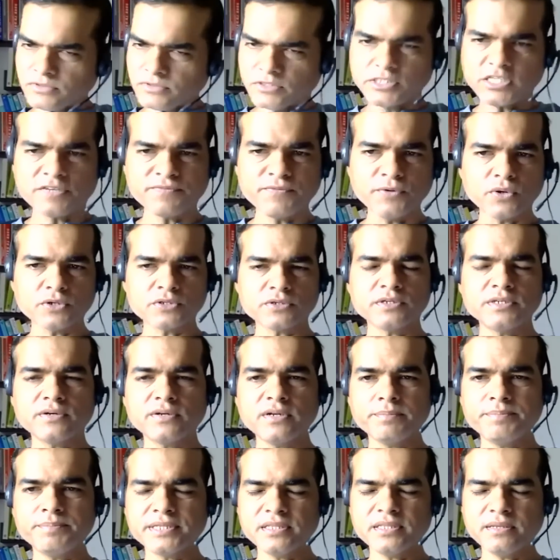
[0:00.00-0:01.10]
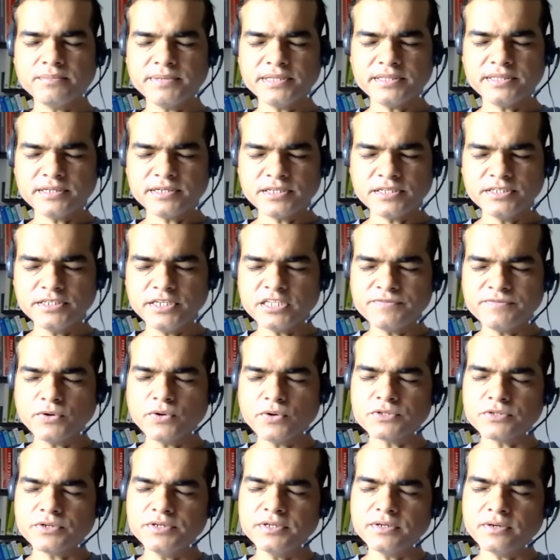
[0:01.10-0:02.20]
Just focus on developing the methods. Just
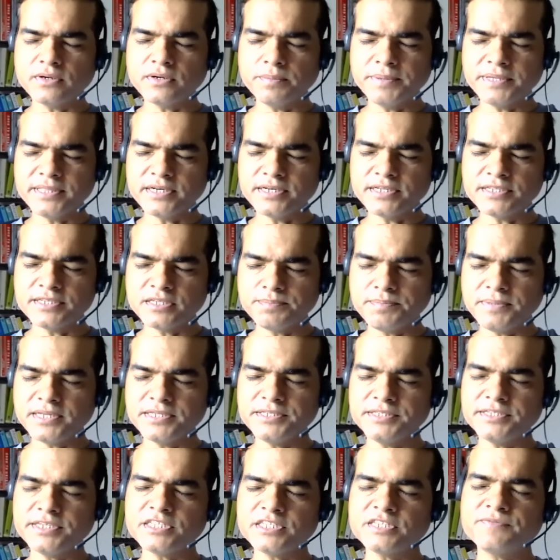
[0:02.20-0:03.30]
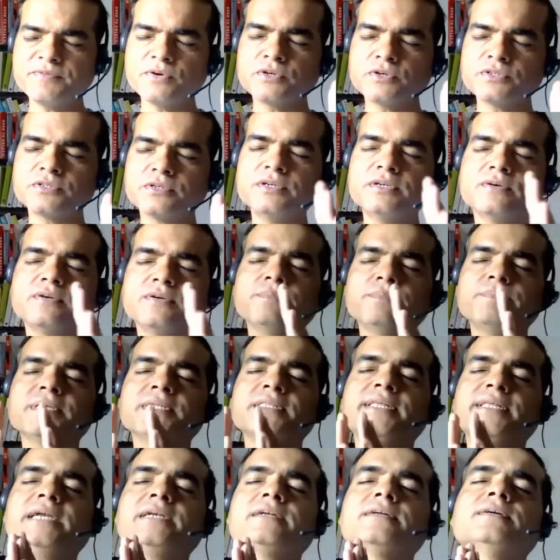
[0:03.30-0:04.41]
focus on developing the discipline. Just focus on
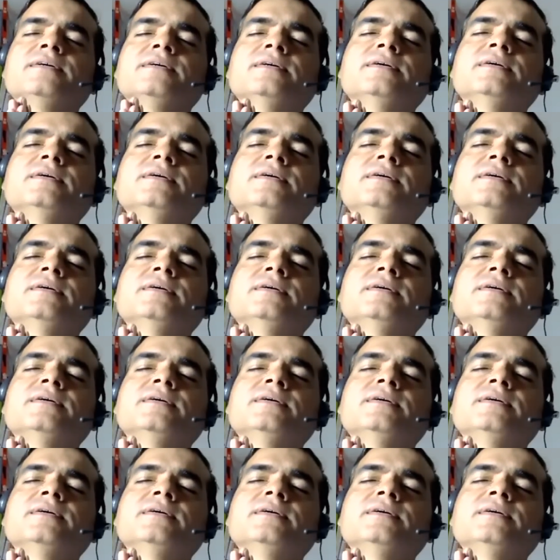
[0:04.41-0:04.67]
developing that